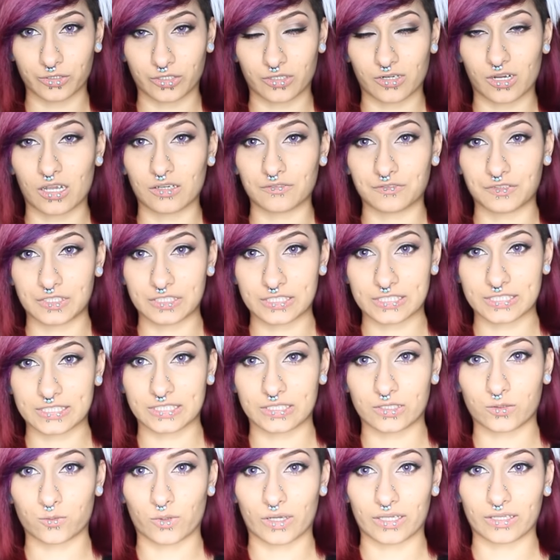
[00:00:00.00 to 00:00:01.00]
They're
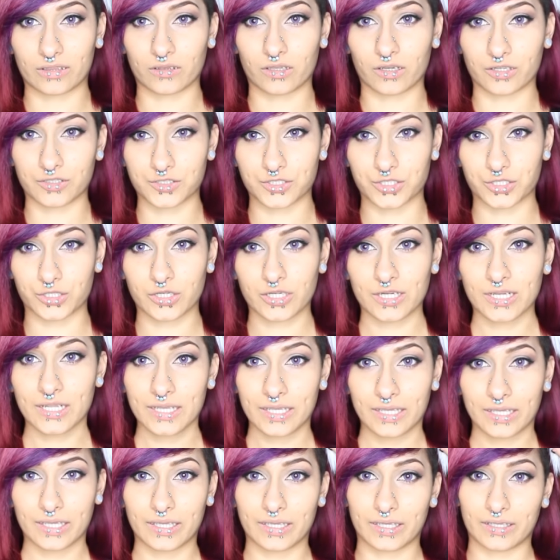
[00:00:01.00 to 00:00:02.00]
obviously quite larger,
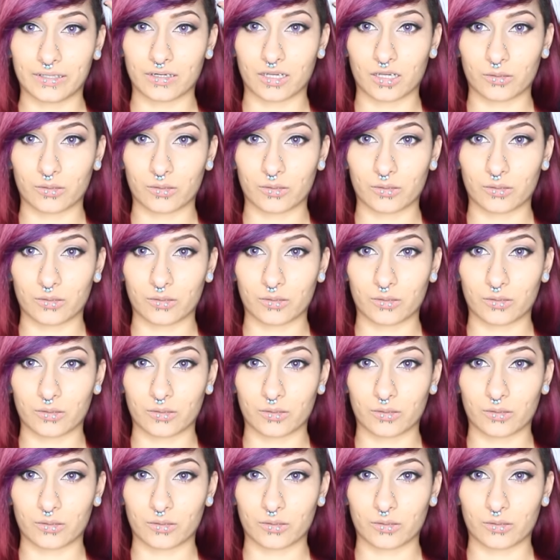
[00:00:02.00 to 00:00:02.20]
and